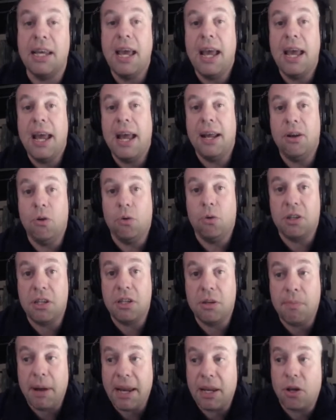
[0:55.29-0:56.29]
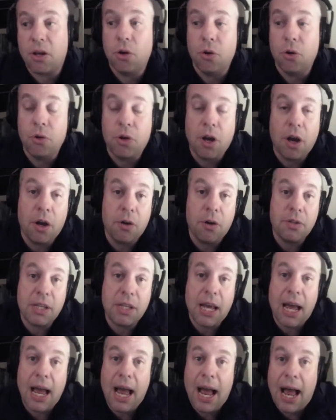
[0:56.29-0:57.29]
in order to make glucose
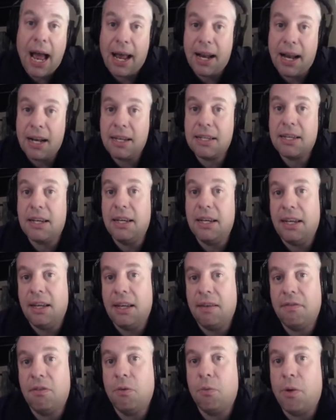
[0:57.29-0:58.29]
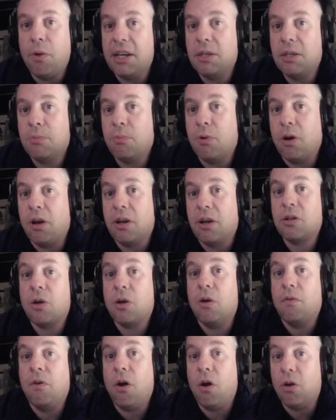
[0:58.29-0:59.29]
and leave the waste product
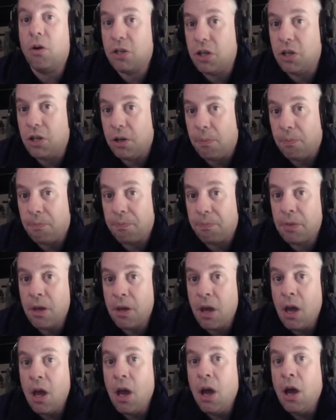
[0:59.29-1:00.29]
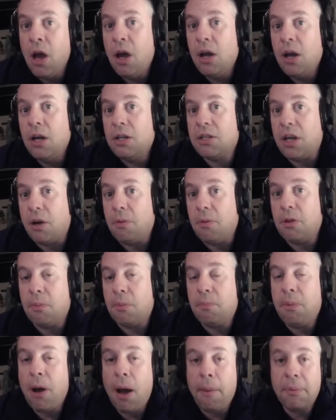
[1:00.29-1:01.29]
of oxygen. So the
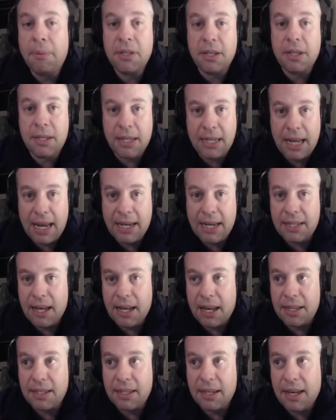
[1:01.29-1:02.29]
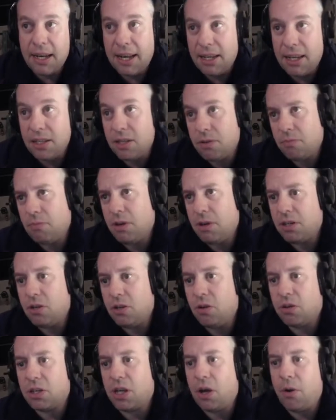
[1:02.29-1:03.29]
purpose of today's lesson is
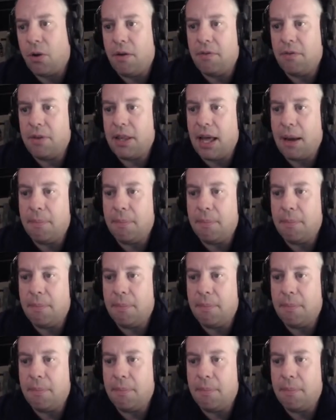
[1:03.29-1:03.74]
not to go over that